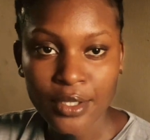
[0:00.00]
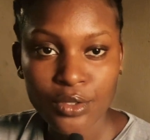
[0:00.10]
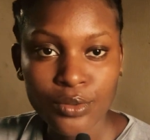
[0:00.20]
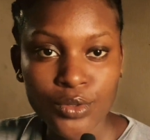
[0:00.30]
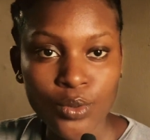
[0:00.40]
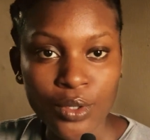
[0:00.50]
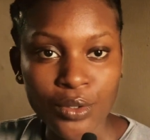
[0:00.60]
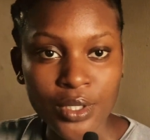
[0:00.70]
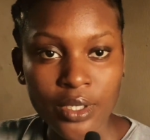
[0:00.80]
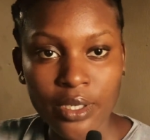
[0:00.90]
I just want to
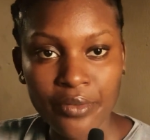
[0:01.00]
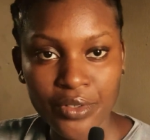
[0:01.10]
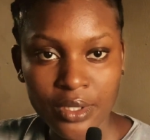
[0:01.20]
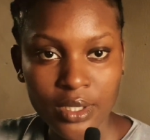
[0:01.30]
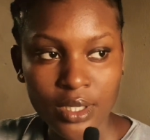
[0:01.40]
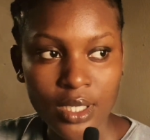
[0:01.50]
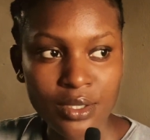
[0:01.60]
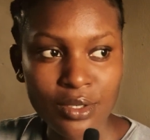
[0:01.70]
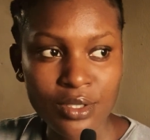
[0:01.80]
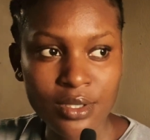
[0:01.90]
work on everything
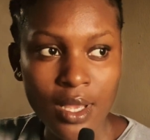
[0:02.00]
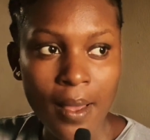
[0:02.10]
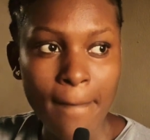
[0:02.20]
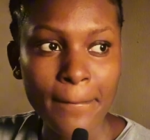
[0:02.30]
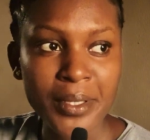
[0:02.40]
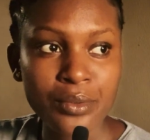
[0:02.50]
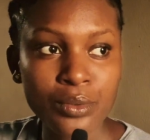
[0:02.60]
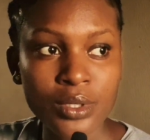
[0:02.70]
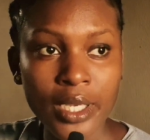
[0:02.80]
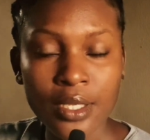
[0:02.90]
and just be
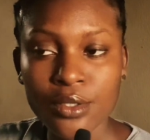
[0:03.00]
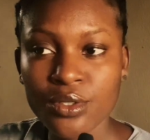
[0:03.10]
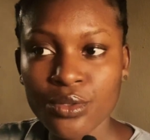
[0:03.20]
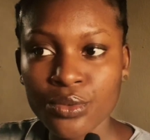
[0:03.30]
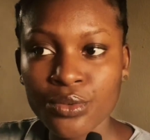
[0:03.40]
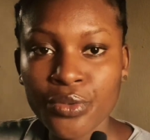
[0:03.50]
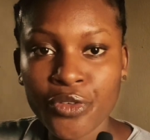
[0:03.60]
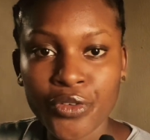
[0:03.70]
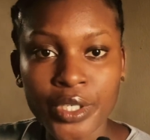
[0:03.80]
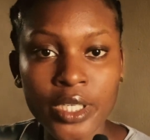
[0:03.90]
so nice, good,
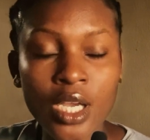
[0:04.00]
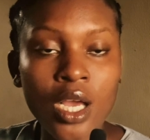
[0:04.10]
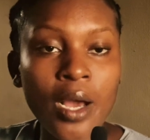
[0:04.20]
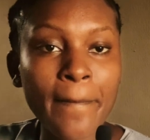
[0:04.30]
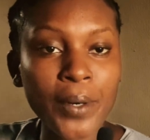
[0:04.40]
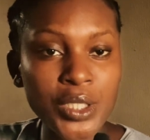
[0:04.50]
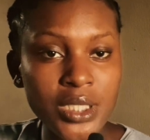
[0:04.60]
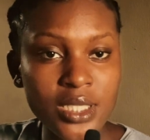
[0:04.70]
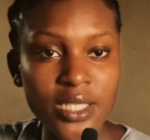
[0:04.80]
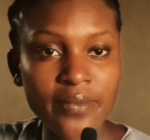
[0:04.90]
free,
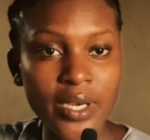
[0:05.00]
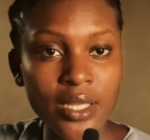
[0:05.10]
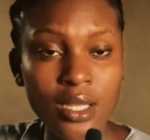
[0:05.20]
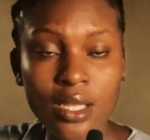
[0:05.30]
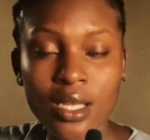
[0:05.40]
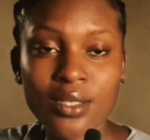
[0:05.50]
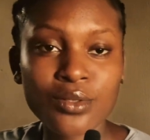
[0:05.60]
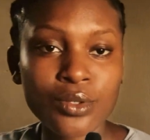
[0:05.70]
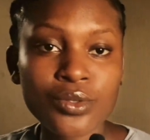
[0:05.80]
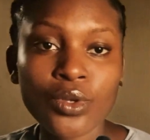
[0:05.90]
positive, and
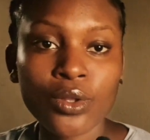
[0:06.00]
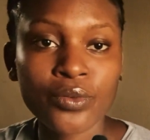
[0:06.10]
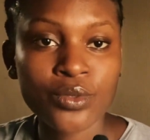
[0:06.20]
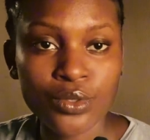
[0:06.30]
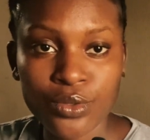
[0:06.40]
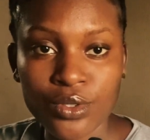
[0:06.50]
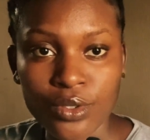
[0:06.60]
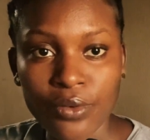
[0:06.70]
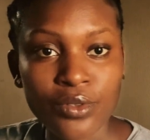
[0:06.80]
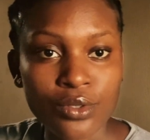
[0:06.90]
just all of those good
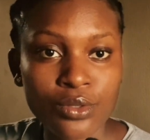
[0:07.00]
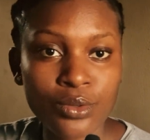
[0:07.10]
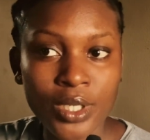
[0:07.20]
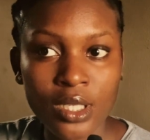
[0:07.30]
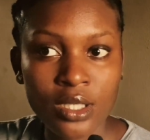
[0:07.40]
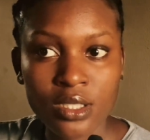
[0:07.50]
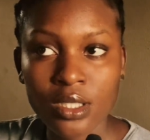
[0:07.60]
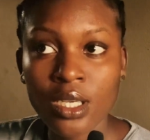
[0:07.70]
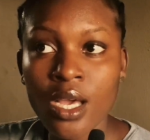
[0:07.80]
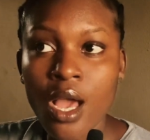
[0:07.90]
stuff, those good
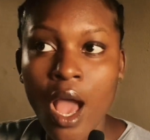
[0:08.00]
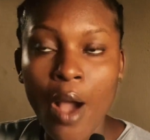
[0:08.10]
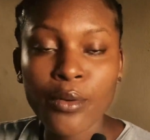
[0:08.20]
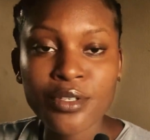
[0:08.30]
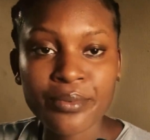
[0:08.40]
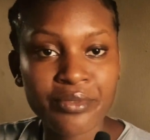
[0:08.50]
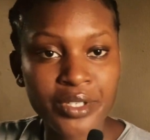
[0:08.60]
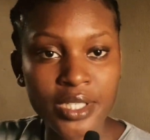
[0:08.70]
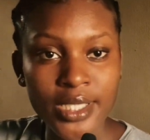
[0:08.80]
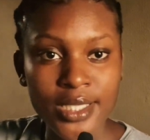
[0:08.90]
energy. I want to be
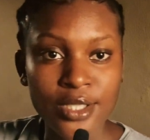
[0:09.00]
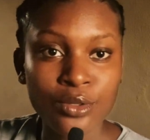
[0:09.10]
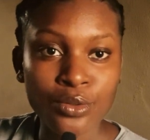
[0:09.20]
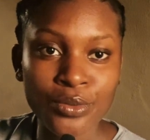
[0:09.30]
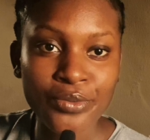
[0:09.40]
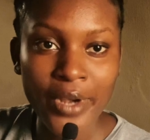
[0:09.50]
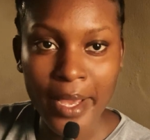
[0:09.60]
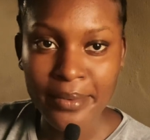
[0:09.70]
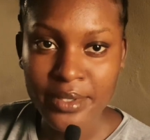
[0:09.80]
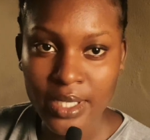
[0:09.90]
radiating good
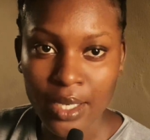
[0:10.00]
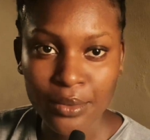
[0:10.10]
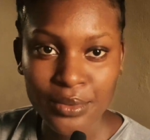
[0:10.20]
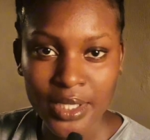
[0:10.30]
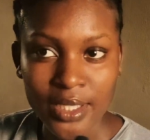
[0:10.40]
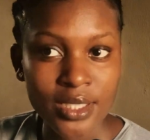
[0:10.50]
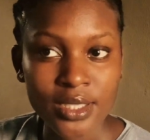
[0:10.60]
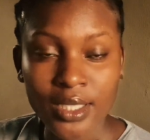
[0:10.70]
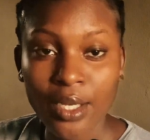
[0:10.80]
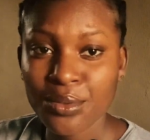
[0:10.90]
vibes and good
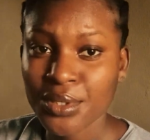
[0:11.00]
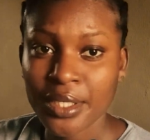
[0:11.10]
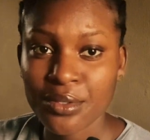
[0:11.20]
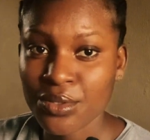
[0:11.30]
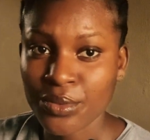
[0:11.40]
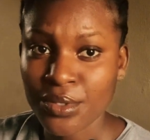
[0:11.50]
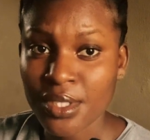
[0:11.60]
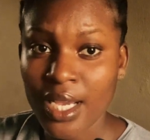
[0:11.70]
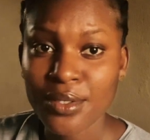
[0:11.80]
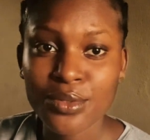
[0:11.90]
energy. That's what I just
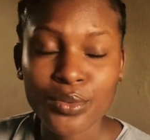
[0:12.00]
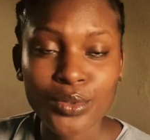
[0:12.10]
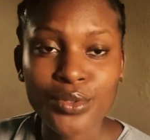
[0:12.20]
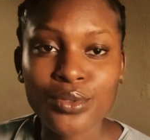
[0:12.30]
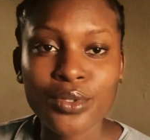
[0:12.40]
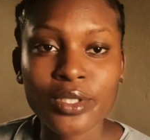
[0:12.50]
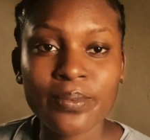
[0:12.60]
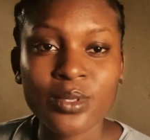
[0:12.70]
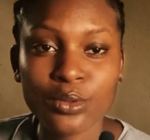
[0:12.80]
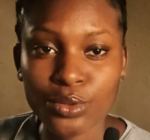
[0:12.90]
want. I just want to
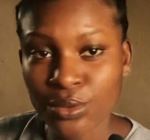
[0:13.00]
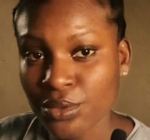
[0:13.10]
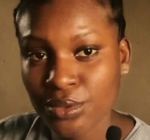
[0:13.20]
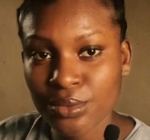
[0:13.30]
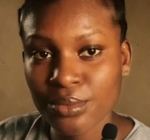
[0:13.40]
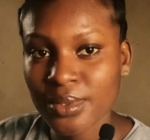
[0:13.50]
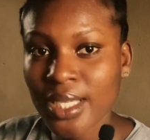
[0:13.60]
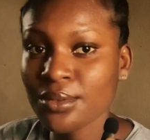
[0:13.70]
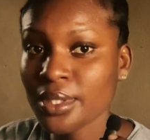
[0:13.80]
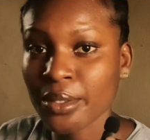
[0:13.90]
just be good.
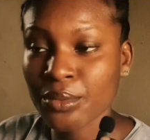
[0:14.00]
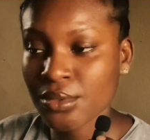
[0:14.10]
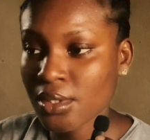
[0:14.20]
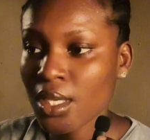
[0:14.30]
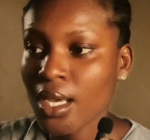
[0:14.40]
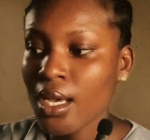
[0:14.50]
That's what I want.